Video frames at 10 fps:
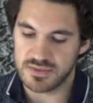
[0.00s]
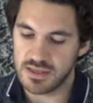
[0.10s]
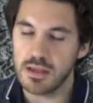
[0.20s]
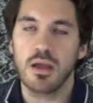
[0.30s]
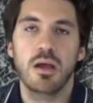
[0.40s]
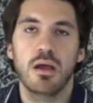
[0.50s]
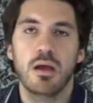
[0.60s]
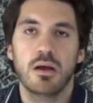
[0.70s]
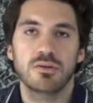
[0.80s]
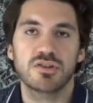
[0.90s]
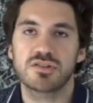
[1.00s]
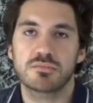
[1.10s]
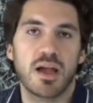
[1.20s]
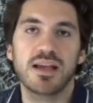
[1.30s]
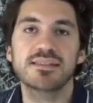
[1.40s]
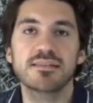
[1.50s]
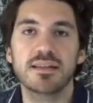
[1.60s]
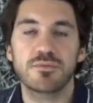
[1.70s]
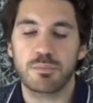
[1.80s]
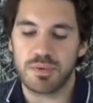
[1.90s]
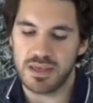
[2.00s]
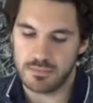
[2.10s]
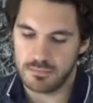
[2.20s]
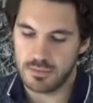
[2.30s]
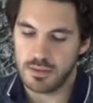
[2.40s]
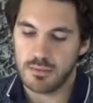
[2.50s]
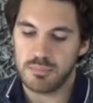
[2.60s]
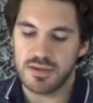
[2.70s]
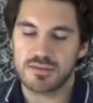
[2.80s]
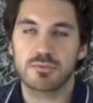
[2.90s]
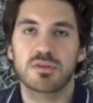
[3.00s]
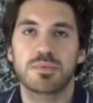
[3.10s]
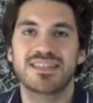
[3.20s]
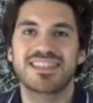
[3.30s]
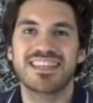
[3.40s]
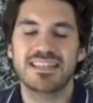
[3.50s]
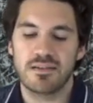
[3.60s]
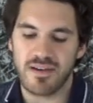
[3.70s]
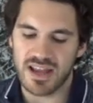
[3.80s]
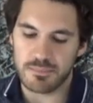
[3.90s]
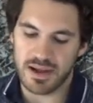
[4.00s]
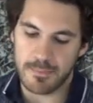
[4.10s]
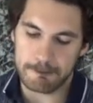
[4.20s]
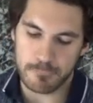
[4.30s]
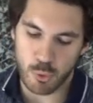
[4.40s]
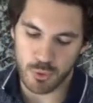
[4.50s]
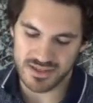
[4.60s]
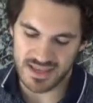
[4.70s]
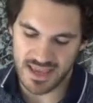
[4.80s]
t? Just isolate for p. P is going to be t divided by 0.8,